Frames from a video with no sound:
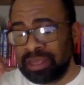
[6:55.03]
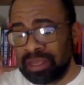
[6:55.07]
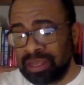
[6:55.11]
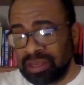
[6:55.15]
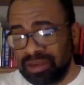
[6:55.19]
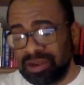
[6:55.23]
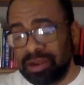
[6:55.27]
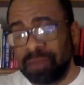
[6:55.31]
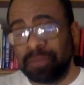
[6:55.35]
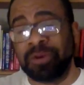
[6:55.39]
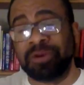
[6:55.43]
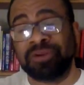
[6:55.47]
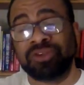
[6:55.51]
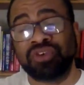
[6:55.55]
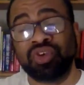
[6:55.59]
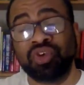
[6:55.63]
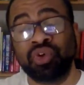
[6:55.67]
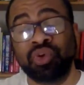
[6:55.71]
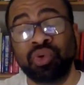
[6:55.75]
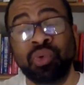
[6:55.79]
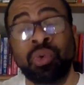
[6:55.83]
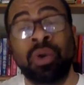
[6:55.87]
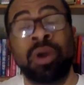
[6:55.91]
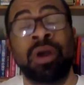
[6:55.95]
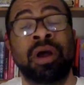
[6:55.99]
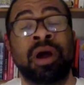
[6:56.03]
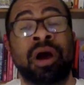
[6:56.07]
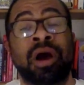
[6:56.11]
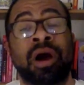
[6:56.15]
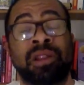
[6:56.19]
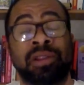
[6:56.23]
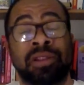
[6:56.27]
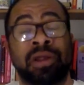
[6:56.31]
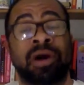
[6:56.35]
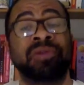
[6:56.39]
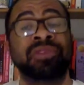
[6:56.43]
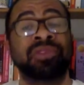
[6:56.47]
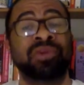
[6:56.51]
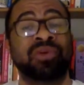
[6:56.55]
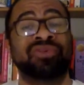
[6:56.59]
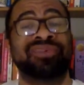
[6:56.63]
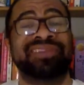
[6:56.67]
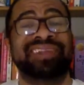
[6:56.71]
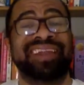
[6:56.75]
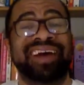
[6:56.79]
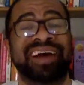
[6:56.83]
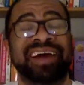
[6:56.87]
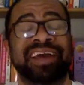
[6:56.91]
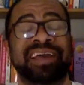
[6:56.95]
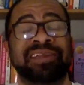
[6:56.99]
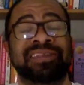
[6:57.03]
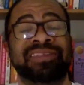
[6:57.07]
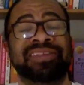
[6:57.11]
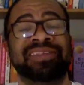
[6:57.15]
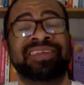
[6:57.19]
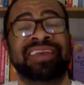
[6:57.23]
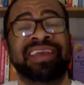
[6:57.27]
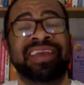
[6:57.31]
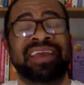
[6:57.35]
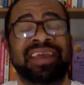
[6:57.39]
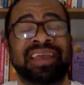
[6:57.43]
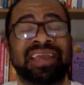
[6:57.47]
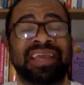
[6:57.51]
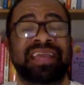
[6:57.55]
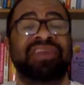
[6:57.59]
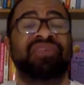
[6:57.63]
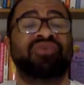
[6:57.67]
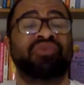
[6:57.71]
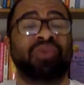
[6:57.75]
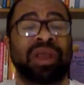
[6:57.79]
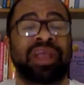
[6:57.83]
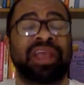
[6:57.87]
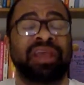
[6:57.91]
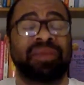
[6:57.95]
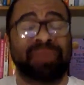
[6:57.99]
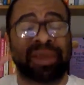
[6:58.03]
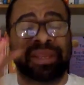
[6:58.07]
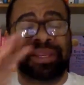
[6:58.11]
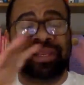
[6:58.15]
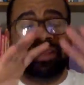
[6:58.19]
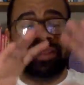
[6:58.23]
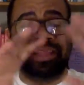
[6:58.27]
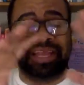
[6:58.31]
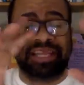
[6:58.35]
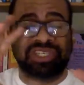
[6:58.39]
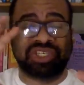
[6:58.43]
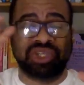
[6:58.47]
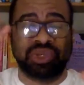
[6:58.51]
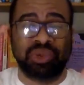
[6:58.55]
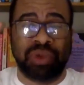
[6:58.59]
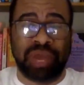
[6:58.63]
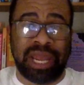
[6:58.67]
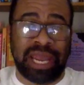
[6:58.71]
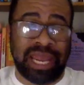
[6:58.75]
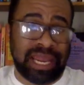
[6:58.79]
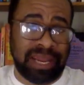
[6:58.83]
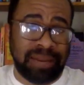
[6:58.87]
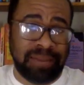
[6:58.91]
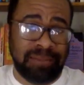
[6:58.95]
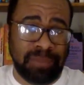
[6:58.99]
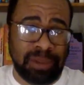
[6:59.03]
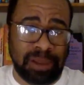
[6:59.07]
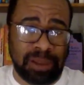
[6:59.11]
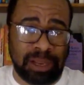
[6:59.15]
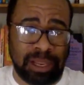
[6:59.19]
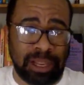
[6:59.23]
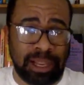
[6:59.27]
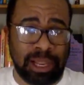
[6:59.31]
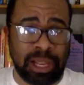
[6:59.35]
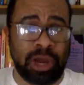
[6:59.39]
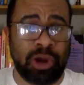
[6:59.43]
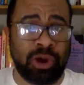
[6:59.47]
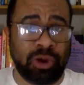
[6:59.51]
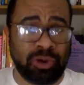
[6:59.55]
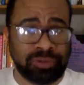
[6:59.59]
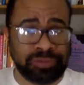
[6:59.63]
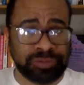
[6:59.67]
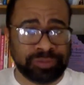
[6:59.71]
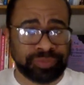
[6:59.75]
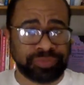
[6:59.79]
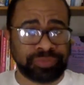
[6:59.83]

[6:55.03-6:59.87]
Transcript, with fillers: Number two, along those lines, he's recommending that you aim low.